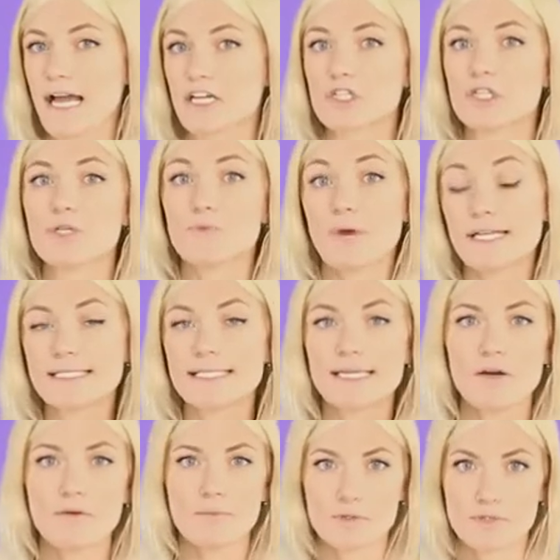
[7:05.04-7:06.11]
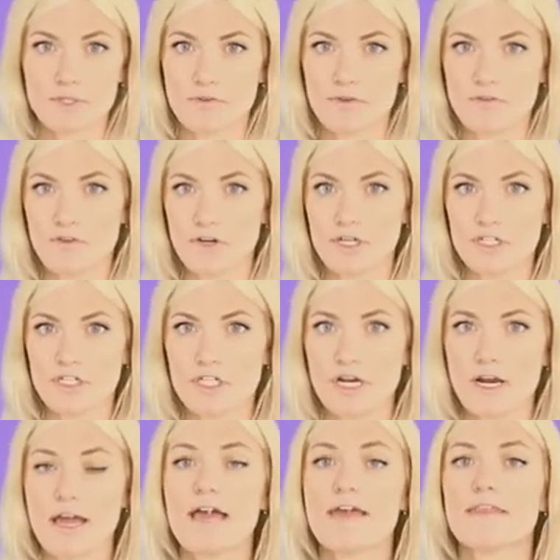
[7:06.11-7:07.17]
actually renting out most of the
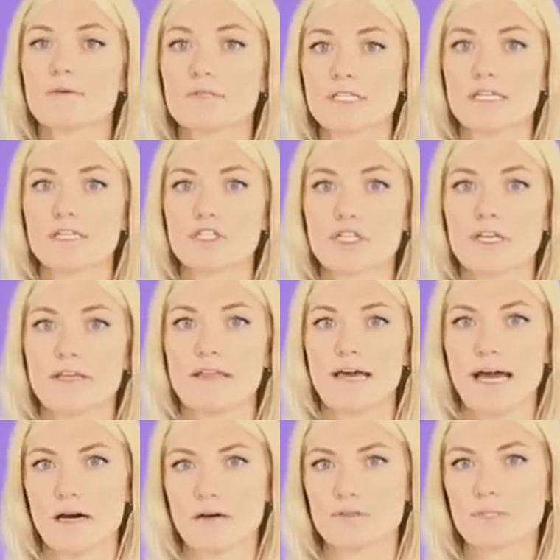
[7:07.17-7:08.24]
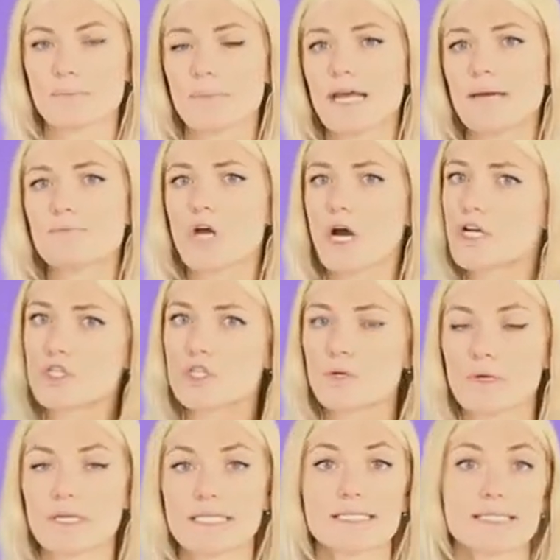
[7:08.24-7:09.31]
furniture that was initially in the house, but I'm not sure
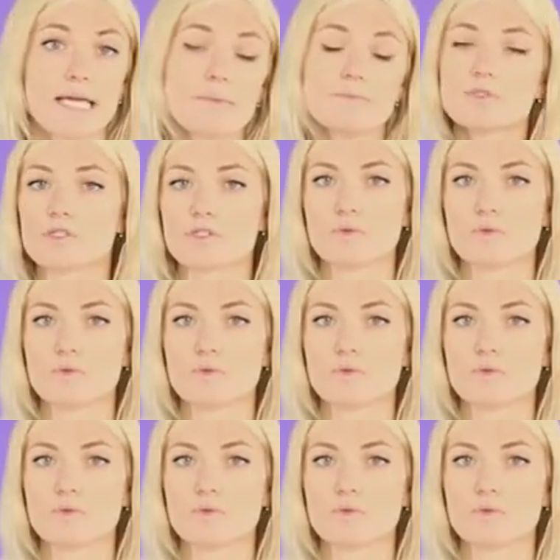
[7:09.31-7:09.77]
what he's kept or